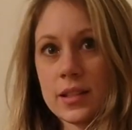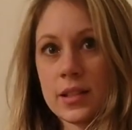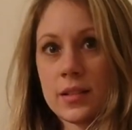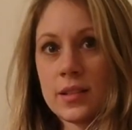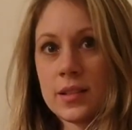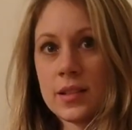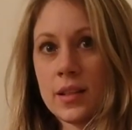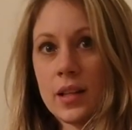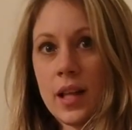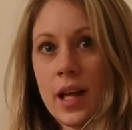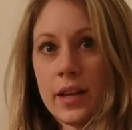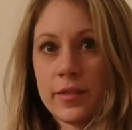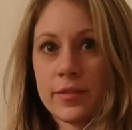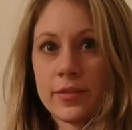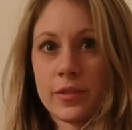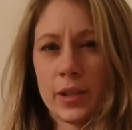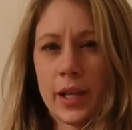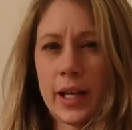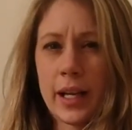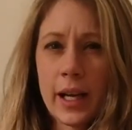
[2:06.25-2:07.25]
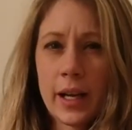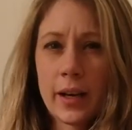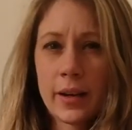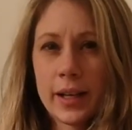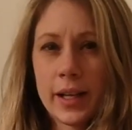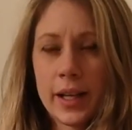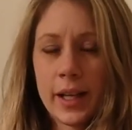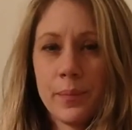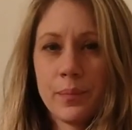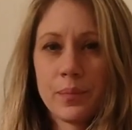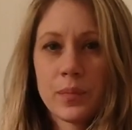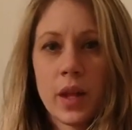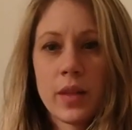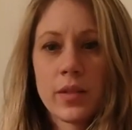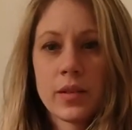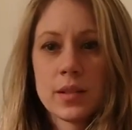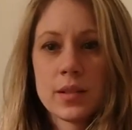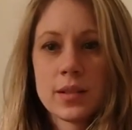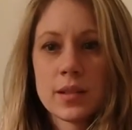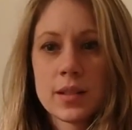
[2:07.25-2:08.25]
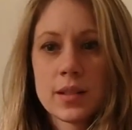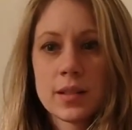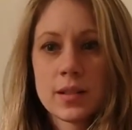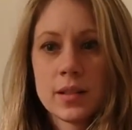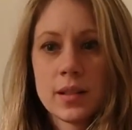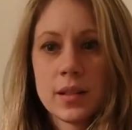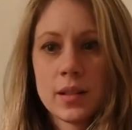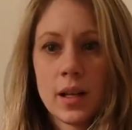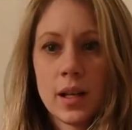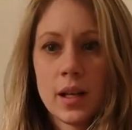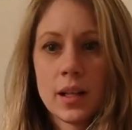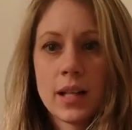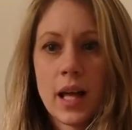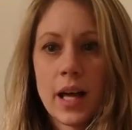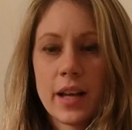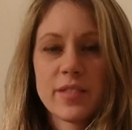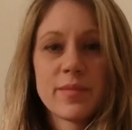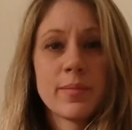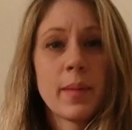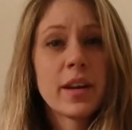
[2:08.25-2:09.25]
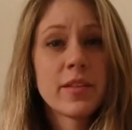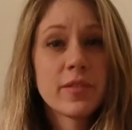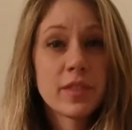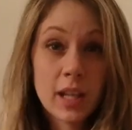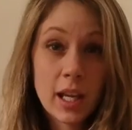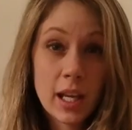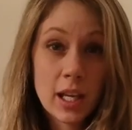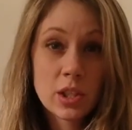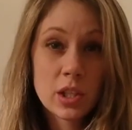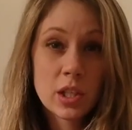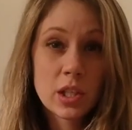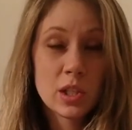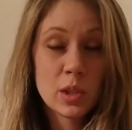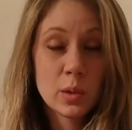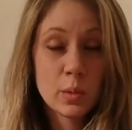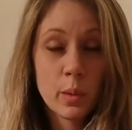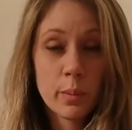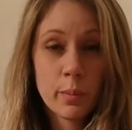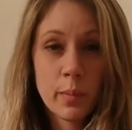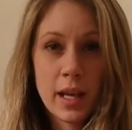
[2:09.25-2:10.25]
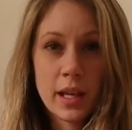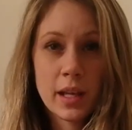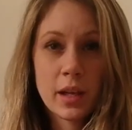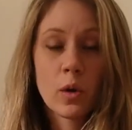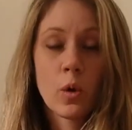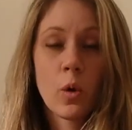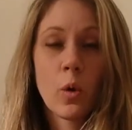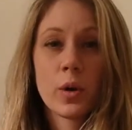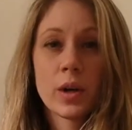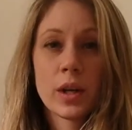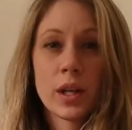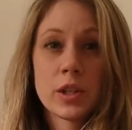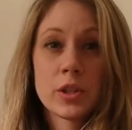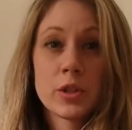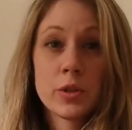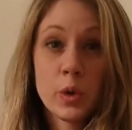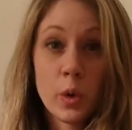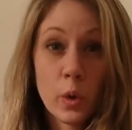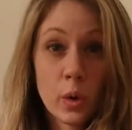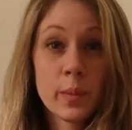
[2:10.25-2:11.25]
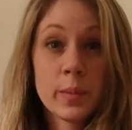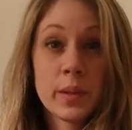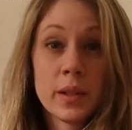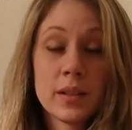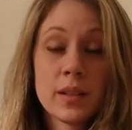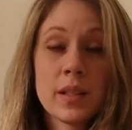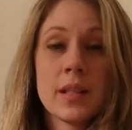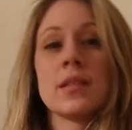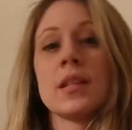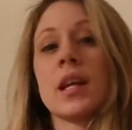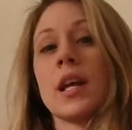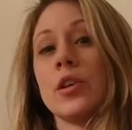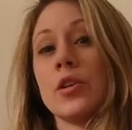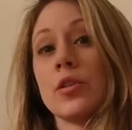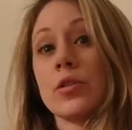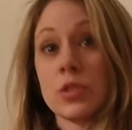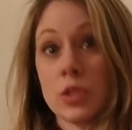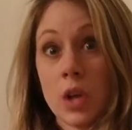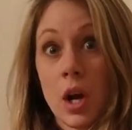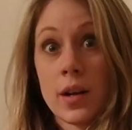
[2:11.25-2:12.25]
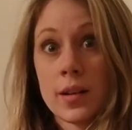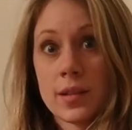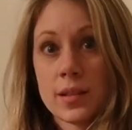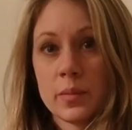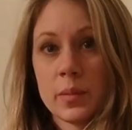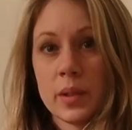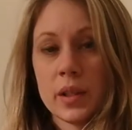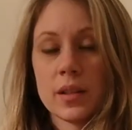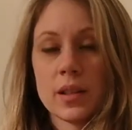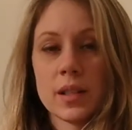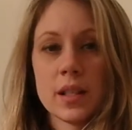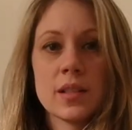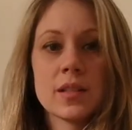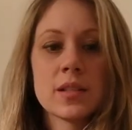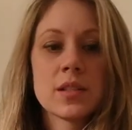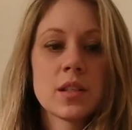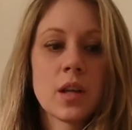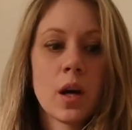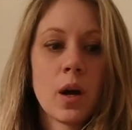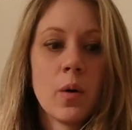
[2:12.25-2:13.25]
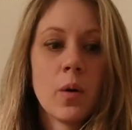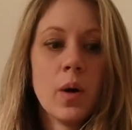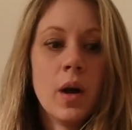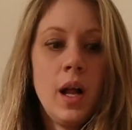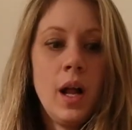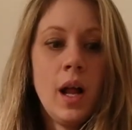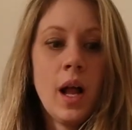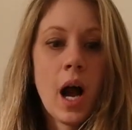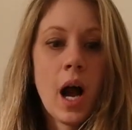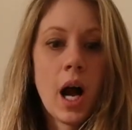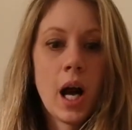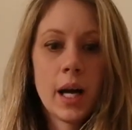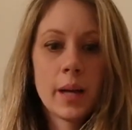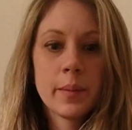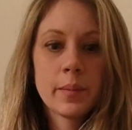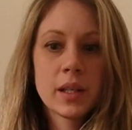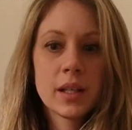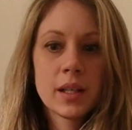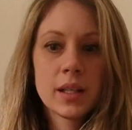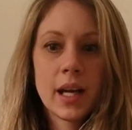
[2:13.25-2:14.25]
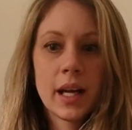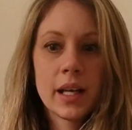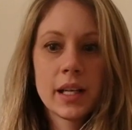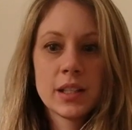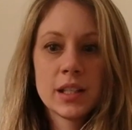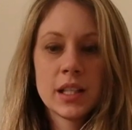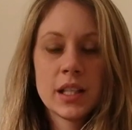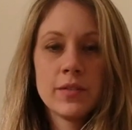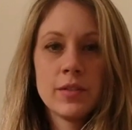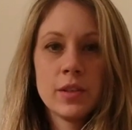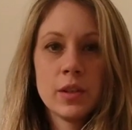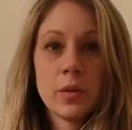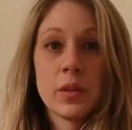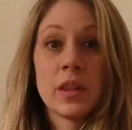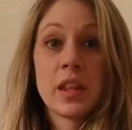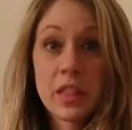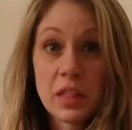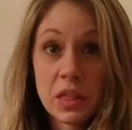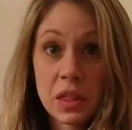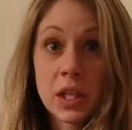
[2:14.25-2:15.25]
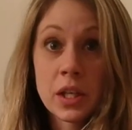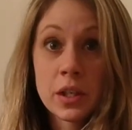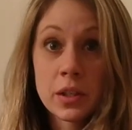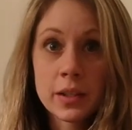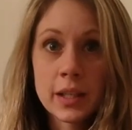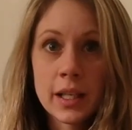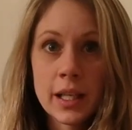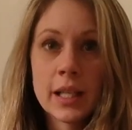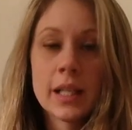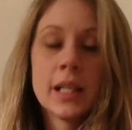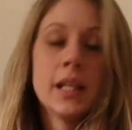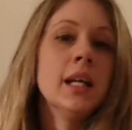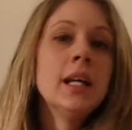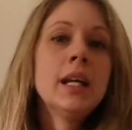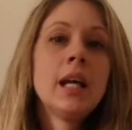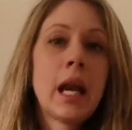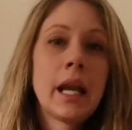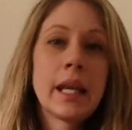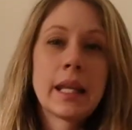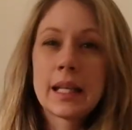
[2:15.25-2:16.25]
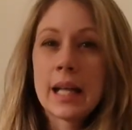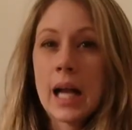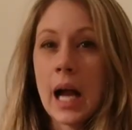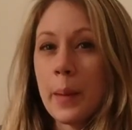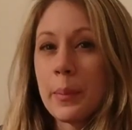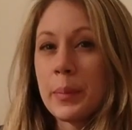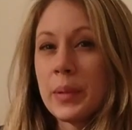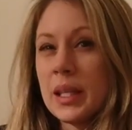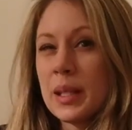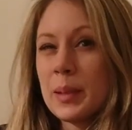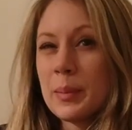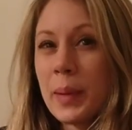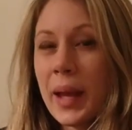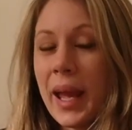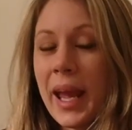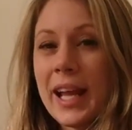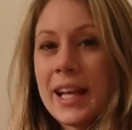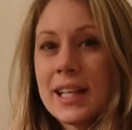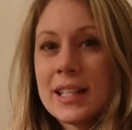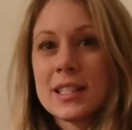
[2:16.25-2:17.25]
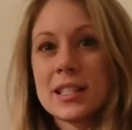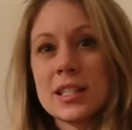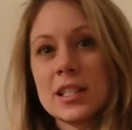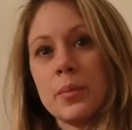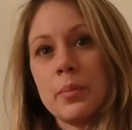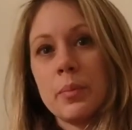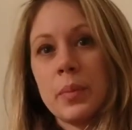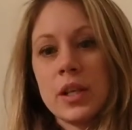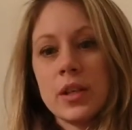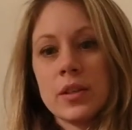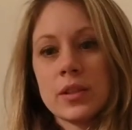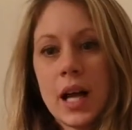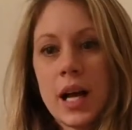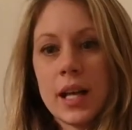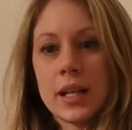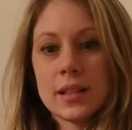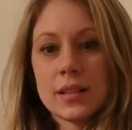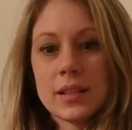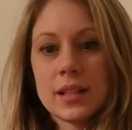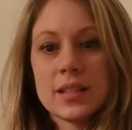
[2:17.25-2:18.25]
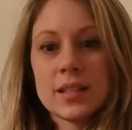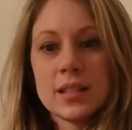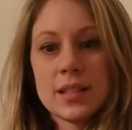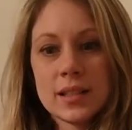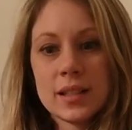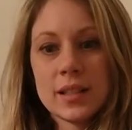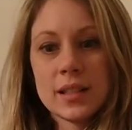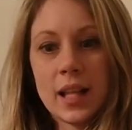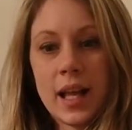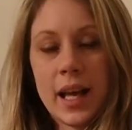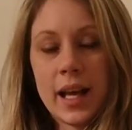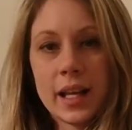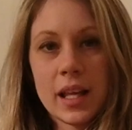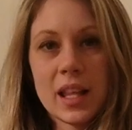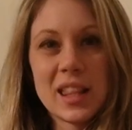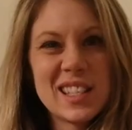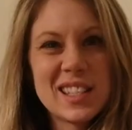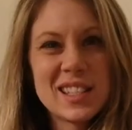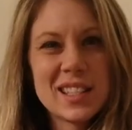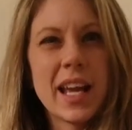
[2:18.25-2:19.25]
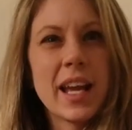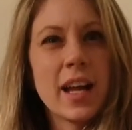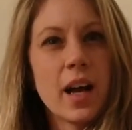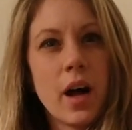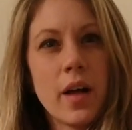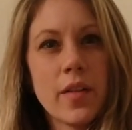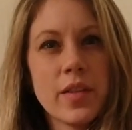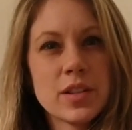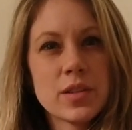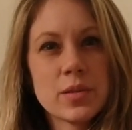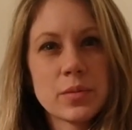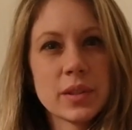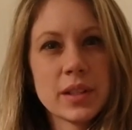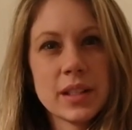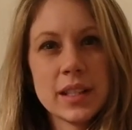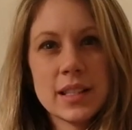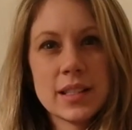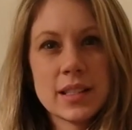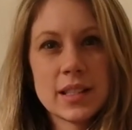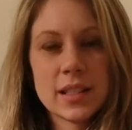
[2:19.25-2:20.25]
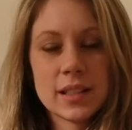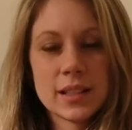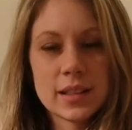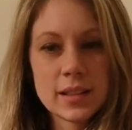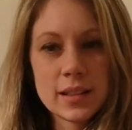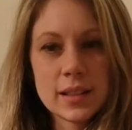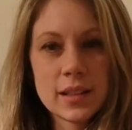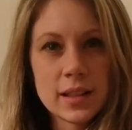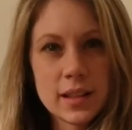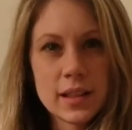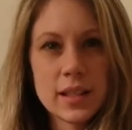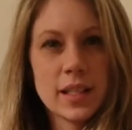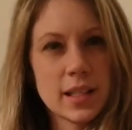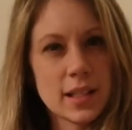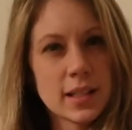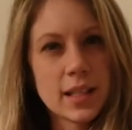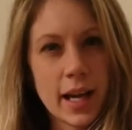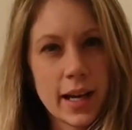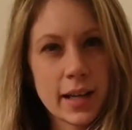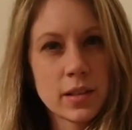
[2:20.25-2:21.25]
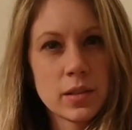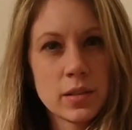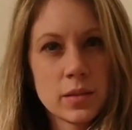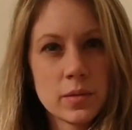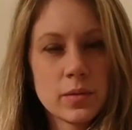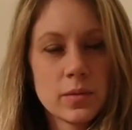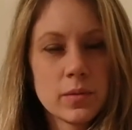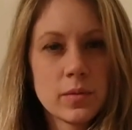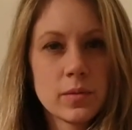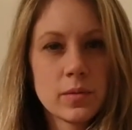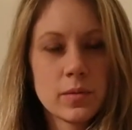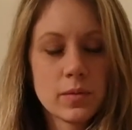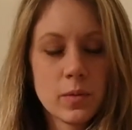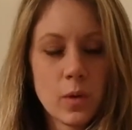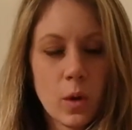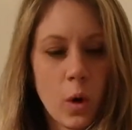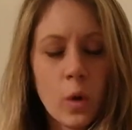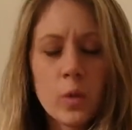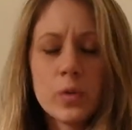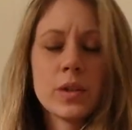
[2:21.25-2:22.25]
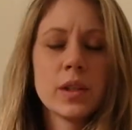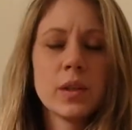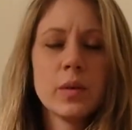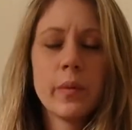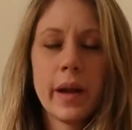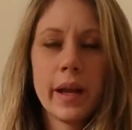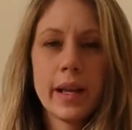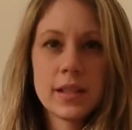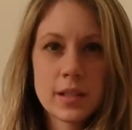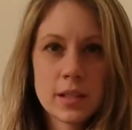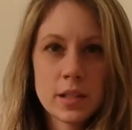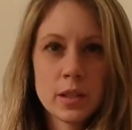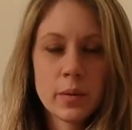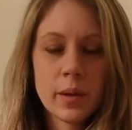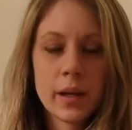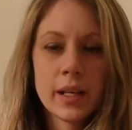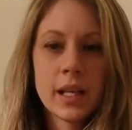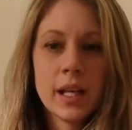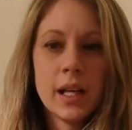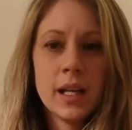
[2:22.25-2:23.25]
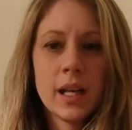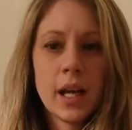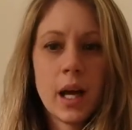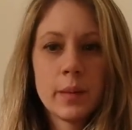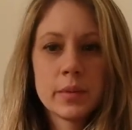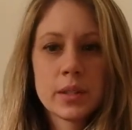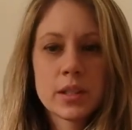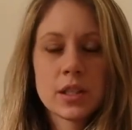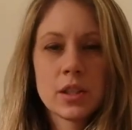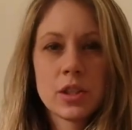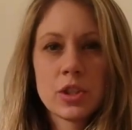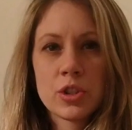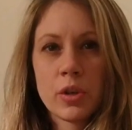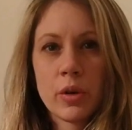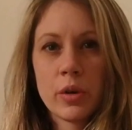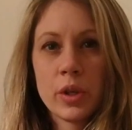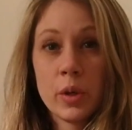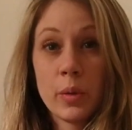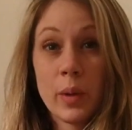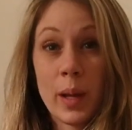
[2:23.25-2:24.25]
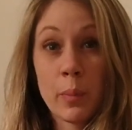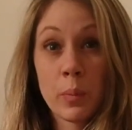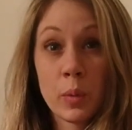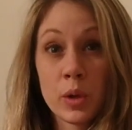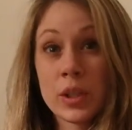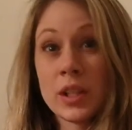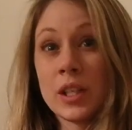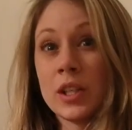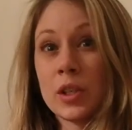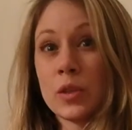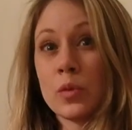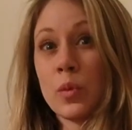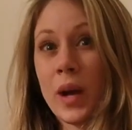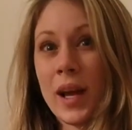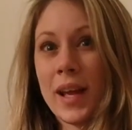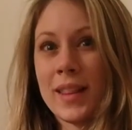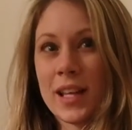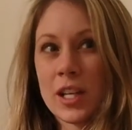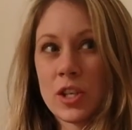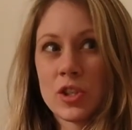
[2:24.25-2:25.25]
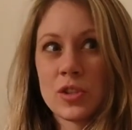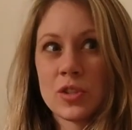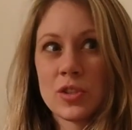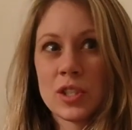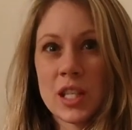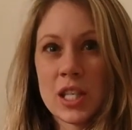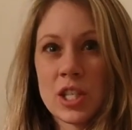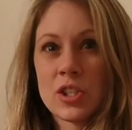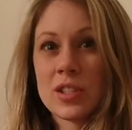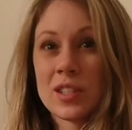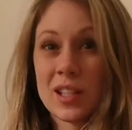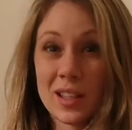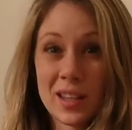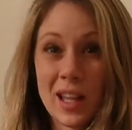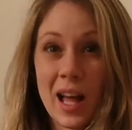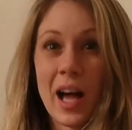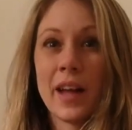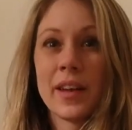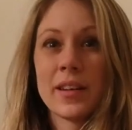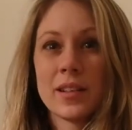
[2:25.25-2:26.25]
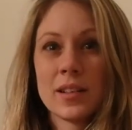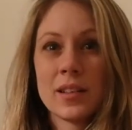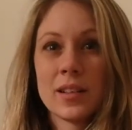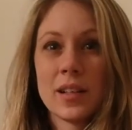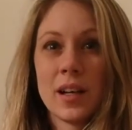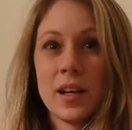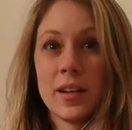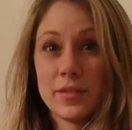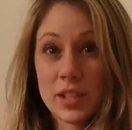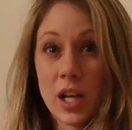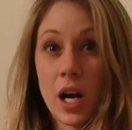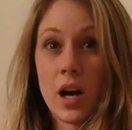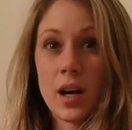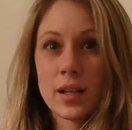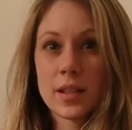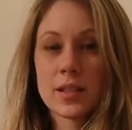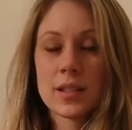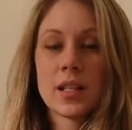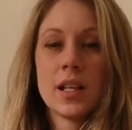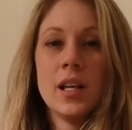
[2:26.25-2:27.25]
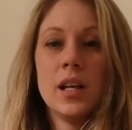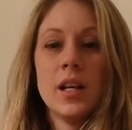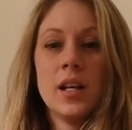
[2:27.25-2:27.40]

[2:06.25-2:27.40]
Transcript: There is a lot of gray area, and there's a lot of modifications you will make according to your abilities and your dog's abilities. So I'm going to kind of give you the theory and the copy and paste, but you're not, this isn't like the say-all. This really isn't the exact only way to do it. I'm just going to show you a pretty good way that teaches a lot of dogs.